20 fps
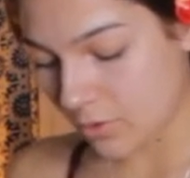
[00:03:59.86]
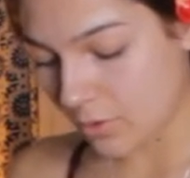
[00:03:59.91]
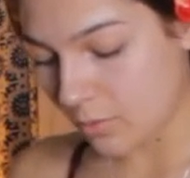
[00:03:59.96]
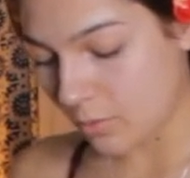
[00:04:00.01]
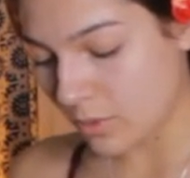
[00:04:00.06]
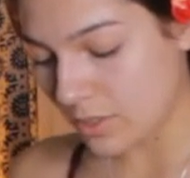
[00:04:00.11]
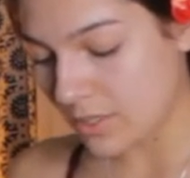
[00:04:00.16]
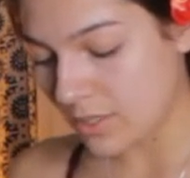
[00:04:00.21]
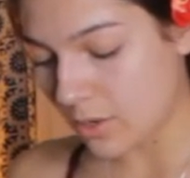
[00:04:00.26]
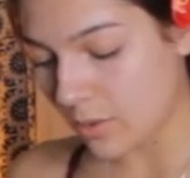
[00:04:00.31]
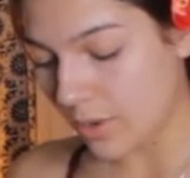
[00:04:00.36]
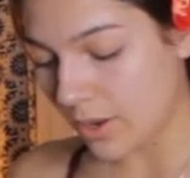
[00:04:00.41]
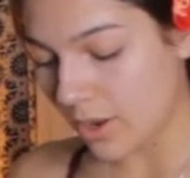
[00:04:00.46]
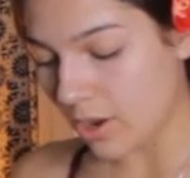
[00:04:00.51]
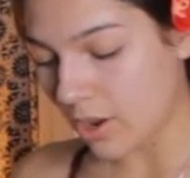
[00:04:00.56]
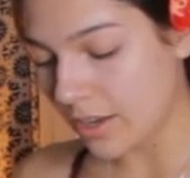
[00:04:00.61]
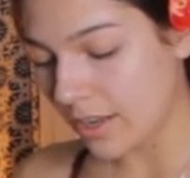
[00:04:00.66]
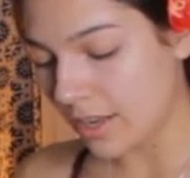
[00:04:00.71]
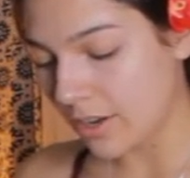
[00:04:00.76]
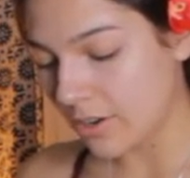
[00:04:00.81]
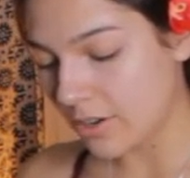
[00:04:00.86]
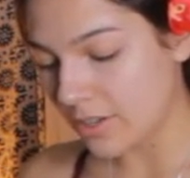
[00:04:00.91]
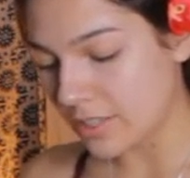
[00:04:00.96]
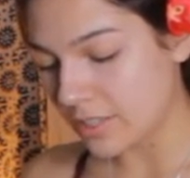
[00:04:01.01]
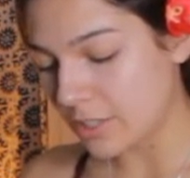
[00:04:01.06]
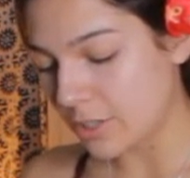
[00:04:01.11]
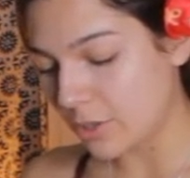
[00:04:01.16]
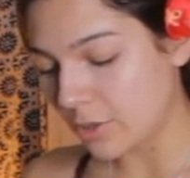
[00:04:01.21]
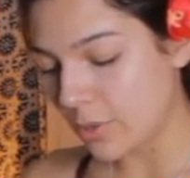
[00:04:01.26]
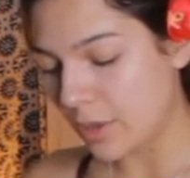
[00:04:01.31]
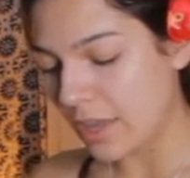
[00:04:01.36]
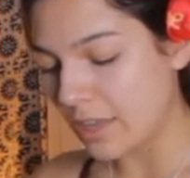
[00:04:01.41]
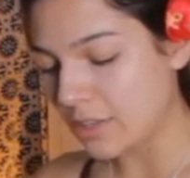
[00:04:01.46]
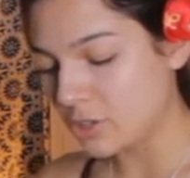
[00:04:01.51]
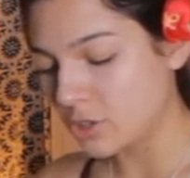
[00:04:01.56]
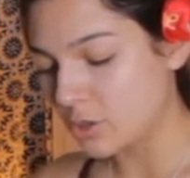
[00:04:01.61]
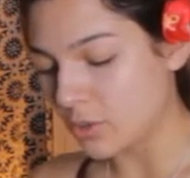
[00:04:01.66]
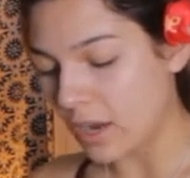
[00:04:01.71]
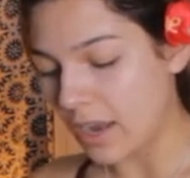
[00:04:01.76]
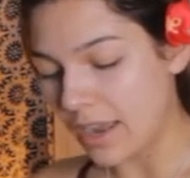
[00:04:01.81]
what's going on here is you had
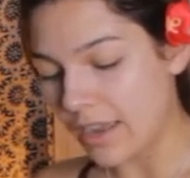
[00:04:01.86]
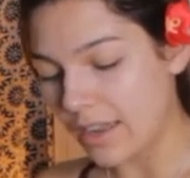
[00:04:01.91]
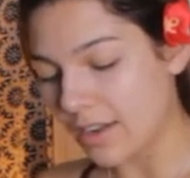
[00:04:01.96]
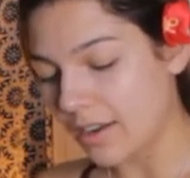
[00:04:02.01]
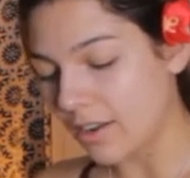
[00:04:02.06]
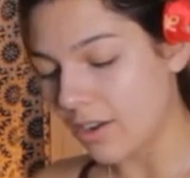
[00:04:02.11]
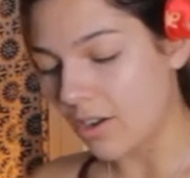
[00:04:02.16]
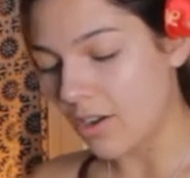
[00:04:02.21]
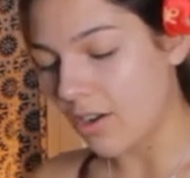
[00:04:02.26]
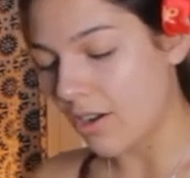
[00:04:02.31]
tried